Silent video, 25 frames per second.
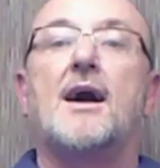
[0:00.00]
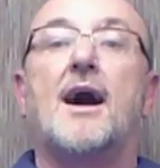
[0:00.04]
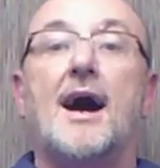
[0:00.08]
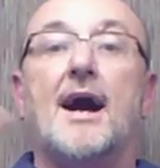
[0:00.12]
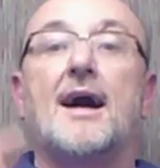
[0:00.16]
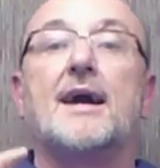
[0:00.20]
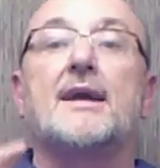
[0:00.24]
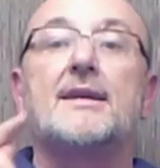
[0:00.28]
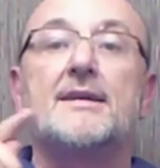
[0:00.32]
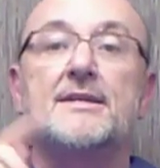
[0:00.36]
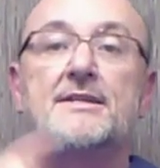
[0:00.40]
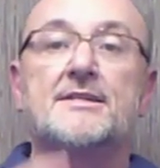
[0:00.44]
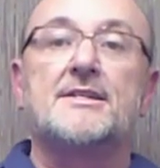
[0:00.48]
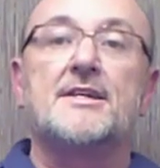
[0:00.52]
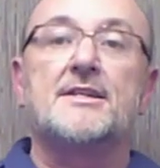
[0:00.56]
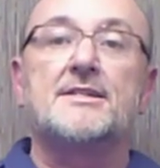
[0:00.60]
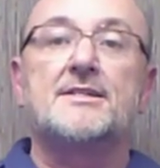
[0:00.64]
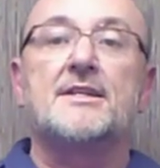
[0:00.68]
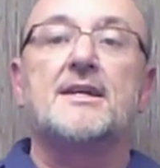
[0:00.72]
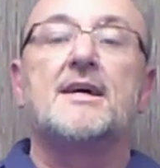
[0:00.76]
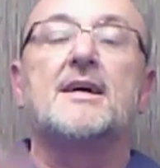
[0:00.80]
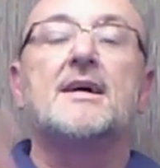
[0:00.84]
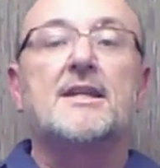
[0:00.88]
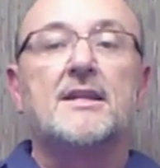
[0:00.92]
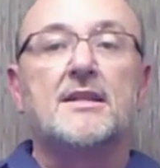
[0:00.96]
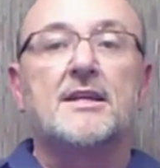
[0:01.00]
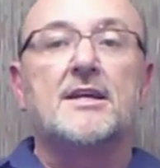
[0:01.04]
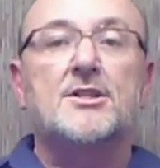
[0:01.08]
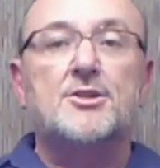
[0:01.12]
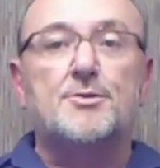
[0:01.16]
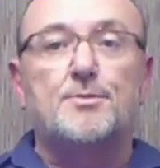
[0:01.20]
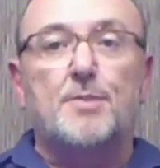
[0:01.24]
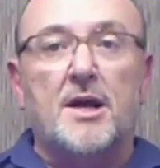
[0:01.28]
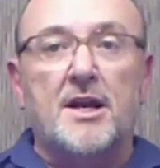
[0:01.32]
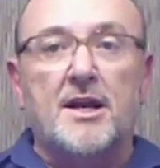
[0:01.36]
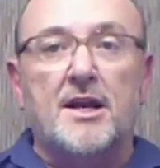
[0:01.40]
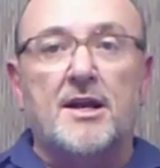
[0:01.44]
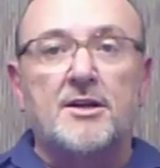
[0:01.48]
I resist the
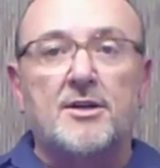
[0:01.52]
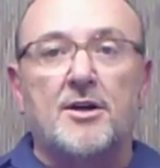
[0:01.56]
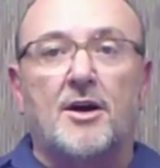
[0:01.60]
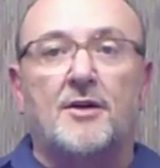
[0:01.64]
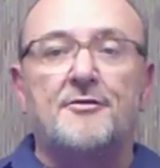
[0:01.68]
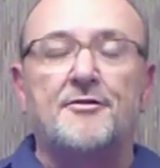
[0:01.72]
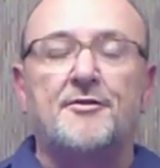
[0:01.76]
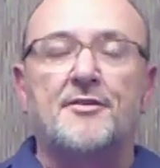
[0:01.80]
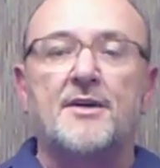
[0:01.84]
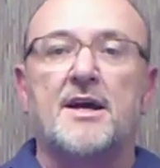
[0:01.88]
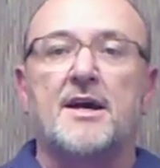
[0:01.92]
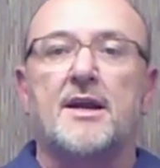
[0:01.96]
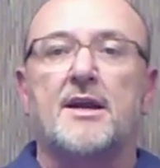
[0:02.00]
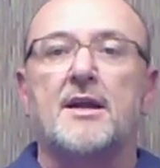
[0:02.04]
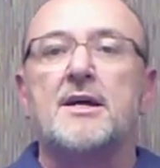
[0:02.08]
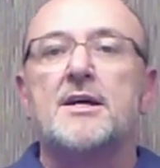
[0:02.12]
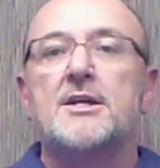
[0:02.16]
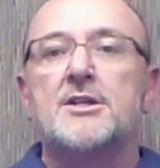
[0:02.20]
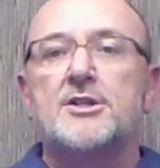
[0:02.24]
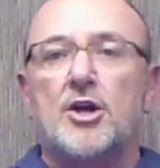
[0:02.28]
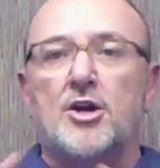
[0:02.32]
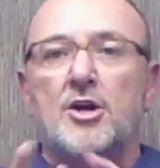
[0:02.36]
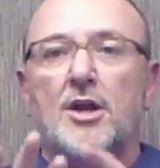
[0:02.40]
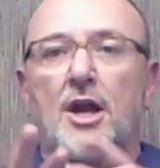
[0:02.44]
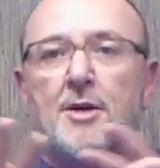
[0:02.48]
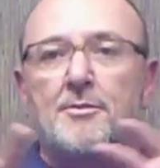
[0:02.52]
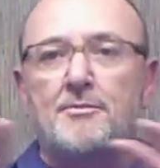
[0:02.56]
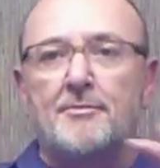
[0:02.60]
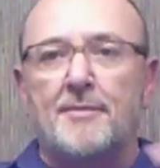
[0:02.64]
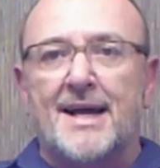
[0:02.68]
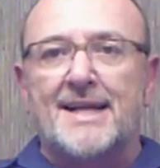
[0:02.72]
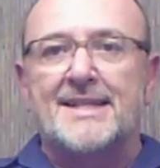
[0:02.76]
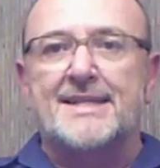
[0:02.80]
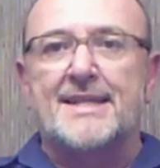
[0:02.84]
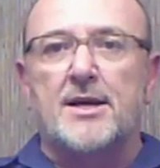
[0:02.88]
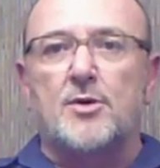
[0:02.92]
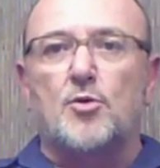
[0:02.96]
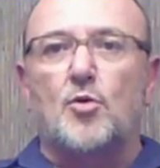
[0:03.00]
spirit of fear. So no
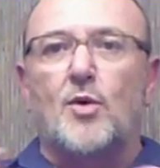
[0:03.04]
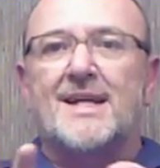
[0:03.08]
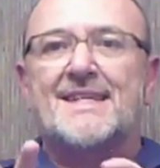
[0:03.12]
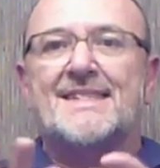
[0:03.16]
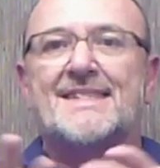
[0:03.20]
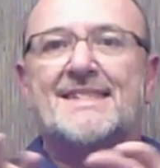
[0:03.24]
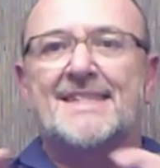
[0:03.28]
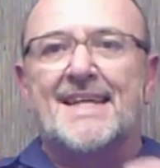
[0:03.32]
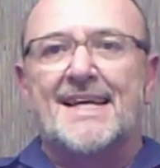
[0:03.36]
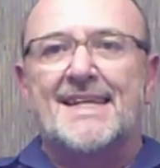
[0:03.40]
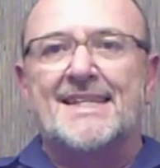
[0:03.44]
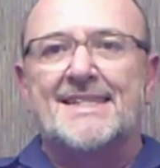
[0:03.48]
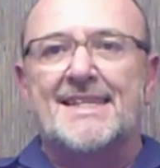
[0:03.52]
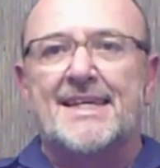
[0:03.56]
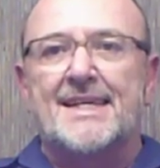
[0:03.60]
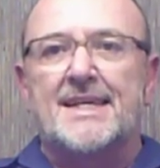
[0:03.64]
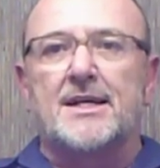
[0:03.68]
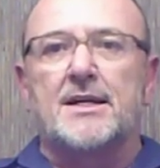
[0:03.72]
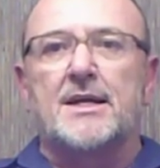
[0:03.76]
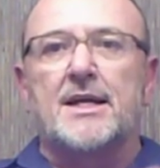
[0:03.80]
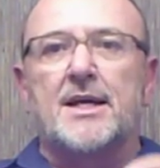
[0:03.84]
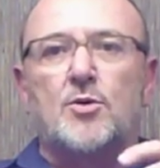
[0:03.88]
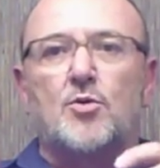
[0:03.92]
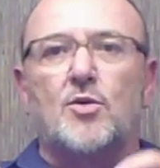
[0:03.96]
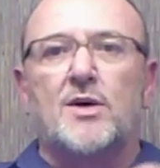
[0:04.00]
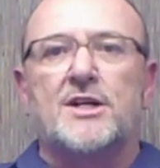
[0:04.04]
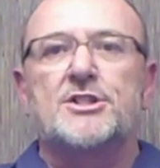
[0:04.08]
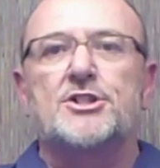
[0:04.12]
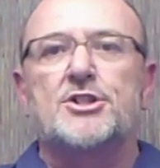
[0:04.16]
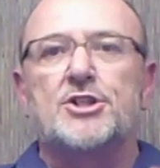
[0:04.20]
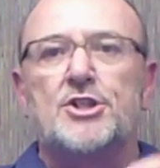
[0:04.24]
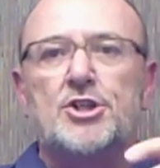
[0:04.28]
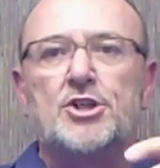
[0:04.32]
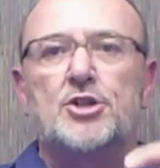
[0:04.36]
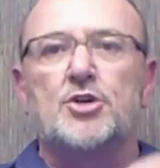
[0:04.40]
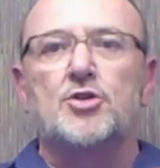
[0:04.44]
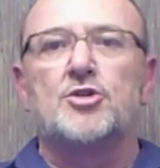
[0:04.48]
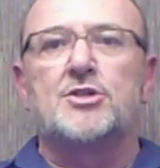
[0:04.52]
matter what tentacle he wants
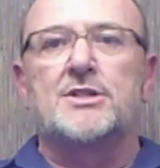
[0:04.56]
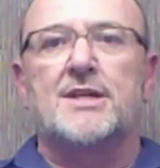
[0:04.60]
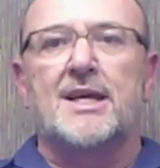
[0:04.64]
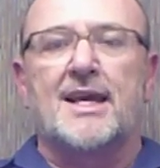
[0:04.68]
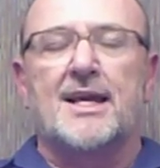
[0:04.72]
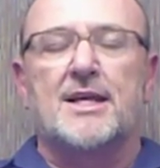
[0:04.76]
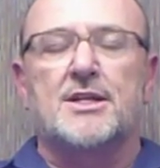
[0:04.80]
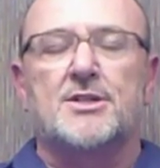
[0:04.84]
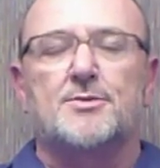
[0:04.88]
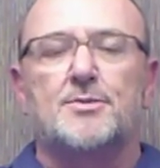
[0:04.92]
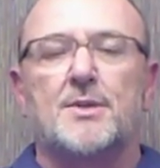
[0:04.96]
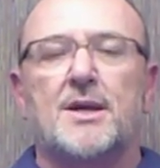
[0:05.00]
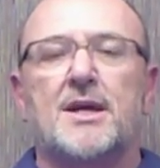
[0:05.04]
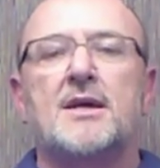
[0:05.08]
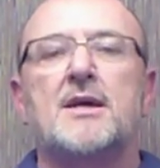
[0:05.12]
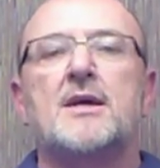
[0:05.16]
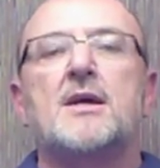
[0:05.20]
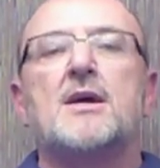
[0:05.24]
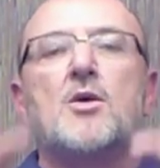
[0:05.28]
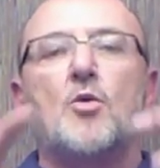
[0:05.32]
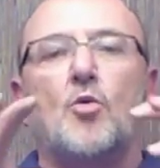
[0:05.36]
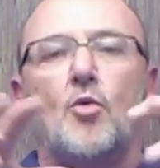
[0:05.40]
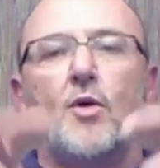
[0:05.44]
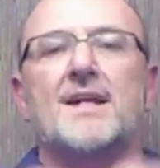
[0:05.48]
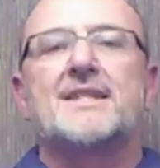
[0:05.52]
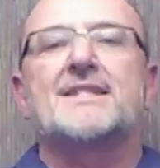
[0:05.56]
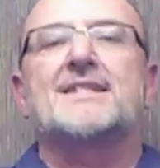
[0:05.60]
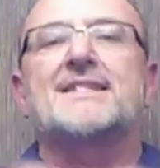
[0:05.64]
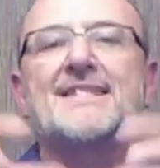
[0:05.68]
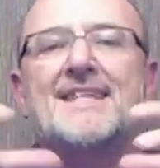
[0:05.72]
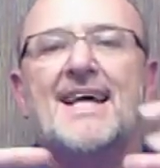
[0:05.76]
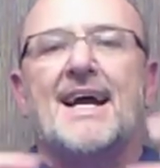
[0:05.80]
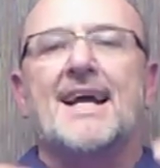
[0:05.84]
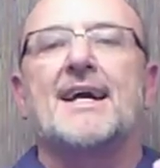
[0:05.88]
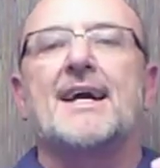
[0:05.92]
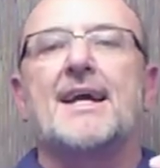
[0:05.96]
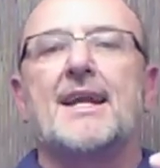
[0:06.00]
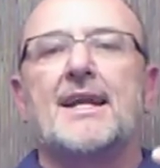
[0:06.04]
to use against me, what
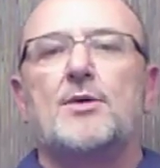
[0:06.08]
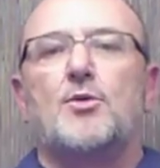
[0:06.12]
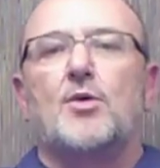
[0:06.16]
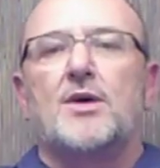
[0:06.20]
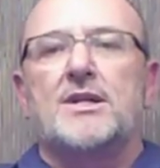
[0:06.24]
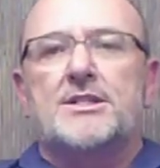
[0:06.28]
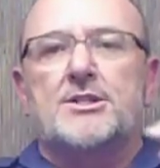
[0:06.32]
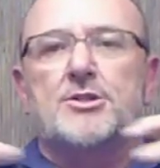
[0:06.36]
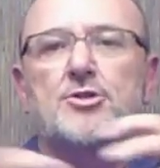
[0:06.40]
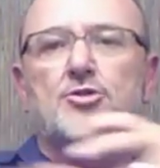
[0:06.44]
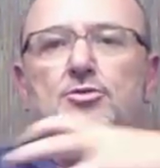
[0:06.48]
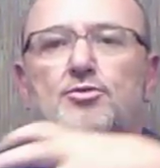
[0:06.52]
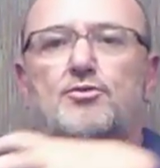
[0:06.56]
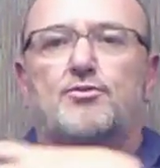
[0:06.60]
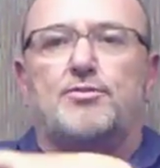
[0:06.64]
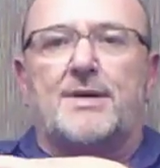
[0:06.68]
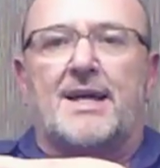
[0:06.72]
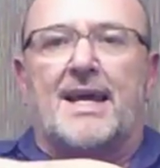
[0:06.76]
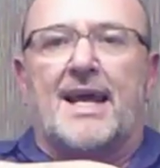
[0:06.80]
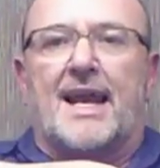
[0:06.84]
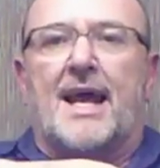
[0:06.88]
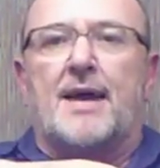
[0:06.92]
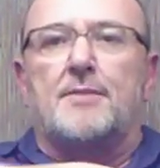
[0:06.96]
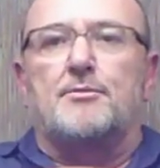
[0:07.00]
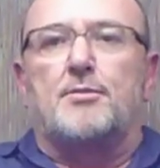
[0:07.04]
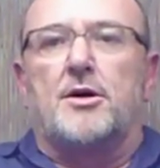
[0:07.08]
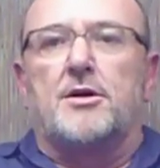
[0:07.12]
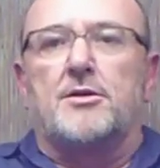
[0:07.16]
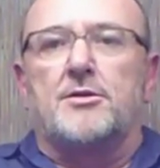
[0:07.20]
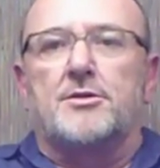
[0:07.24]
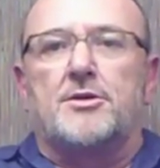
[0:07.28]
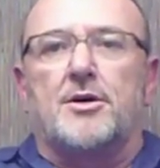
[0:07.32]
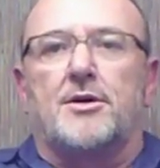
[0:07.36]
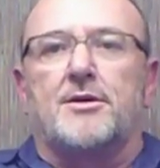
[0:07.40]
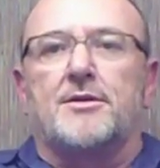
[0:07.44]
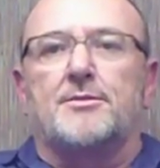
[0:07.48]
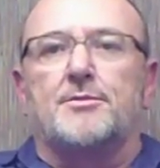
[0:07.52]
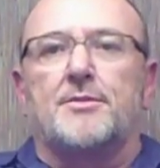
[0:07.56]
sucker he wants to grab
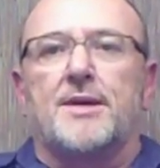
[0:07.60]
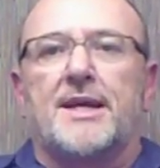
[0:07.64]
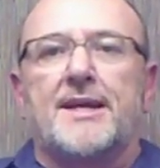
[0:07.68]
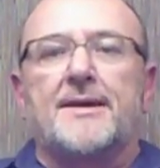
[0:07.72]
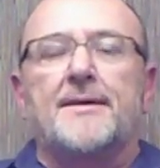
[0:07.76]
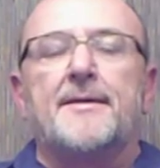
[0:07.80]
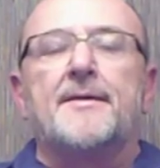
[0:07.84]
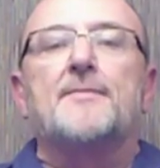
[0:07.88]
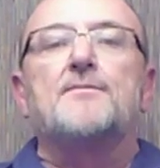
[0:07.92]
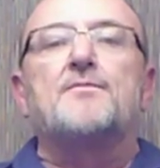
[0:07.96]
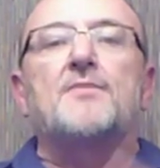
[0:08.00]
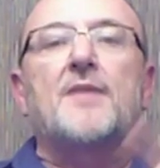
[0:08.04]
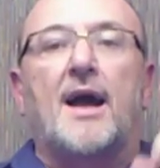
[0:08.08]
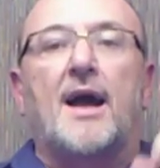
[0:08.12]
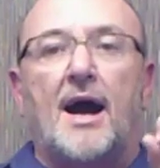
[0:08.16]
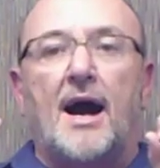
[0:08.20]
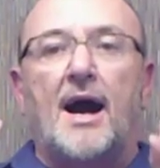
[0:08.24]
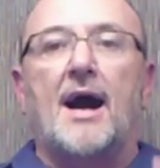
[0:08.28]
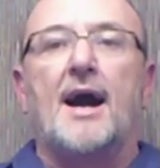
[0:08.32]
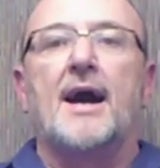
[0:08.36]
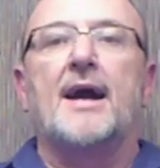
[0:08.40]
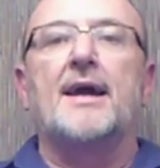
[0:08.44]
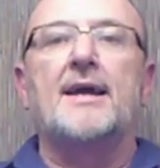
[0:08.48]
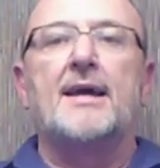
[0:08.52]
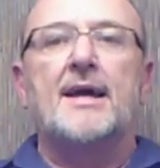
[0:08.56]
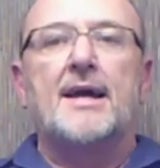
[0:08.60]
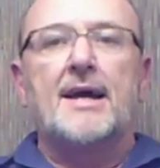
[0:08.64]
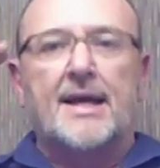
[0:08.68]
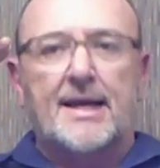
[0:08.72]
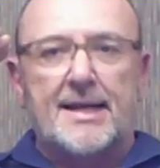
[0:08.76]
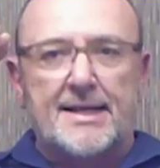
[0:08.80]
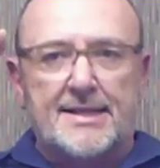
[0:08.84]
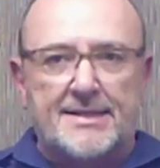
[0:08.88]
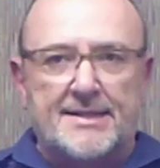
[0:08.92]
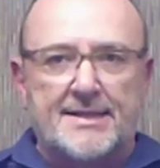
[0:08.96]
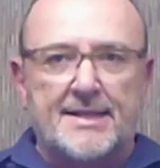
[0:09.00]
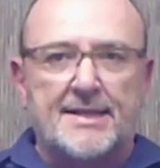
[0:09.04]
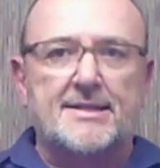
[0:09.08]
hold on me, I
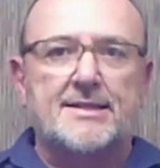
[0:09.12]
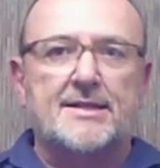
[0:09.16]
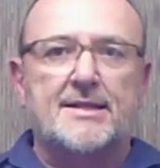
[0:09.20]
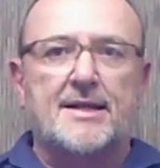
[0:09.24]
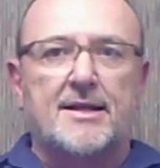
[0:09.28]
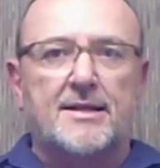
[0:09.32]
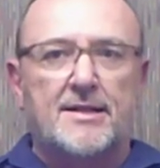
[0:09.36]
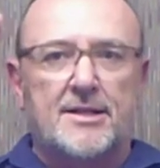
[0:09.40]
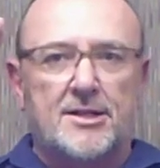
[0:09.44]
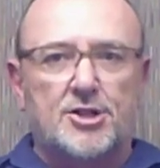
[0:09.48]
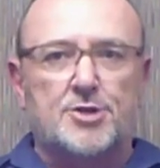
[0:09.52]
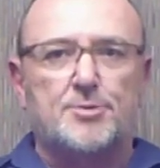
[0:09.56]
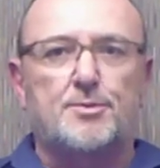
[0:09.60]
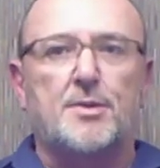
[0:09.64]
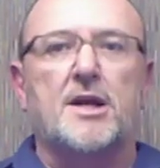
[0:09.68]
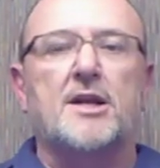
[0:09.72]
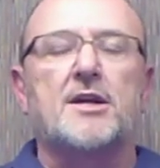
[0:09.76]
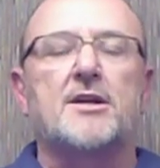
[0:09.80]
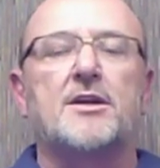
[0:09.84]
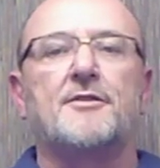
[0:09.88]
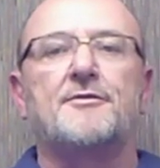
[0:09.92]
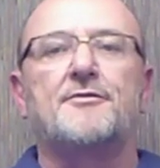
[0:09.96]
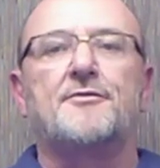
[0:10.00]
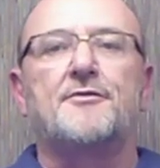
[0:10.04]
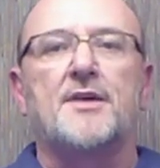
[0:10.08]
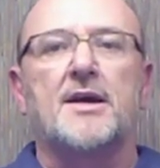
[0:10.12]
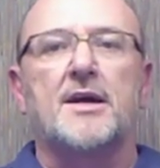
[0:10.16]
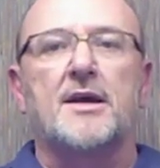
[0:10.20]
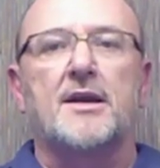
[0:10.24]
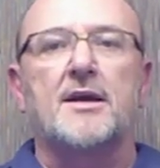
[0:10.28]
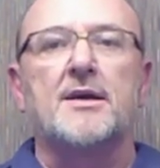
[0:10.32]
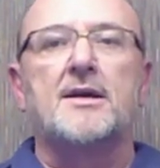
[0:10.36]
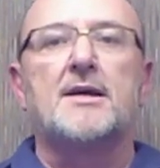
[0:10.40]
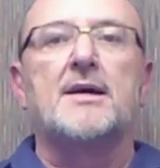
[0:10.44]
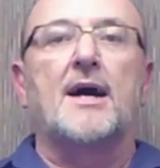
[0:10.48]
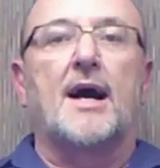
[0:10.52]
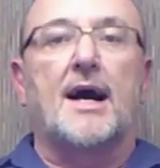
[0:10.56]
resist the spirit of fear.